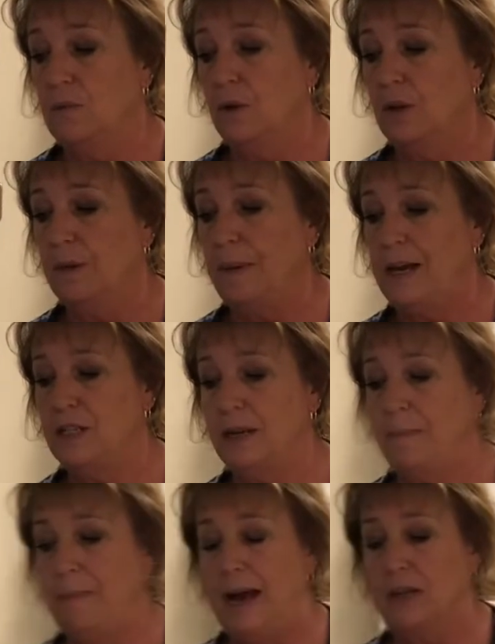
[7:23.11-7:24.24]
roll the
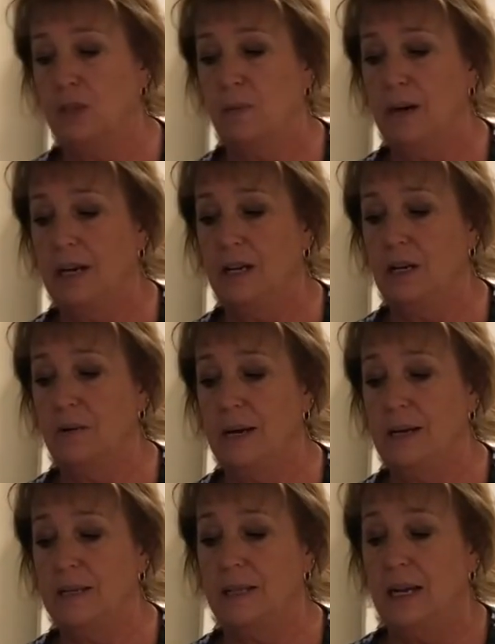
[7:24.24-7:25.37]
patient back 20
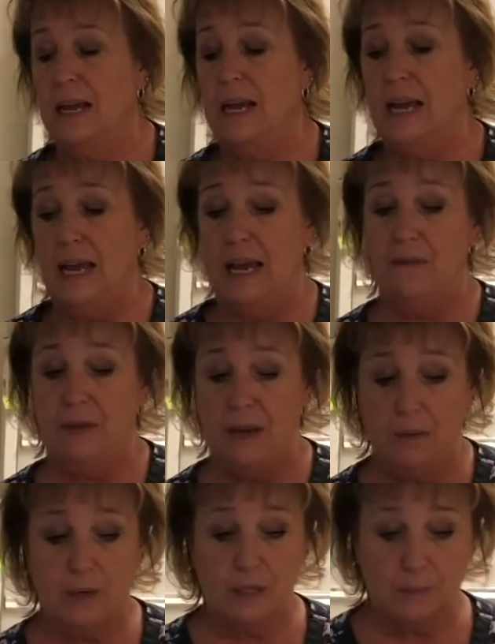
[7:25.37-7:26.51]
degrees. If he
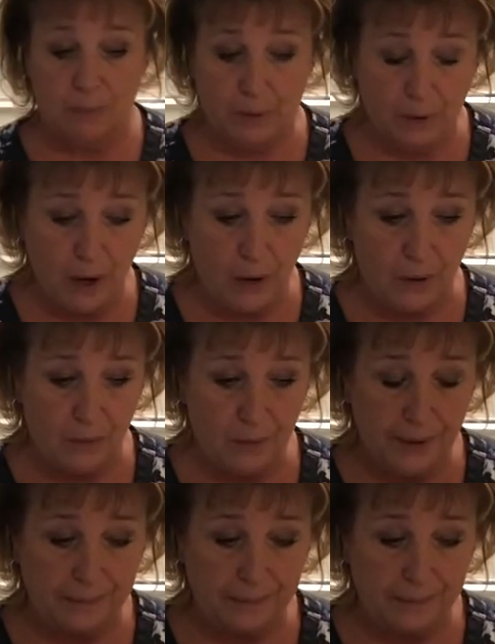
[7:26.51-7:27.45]
was prone,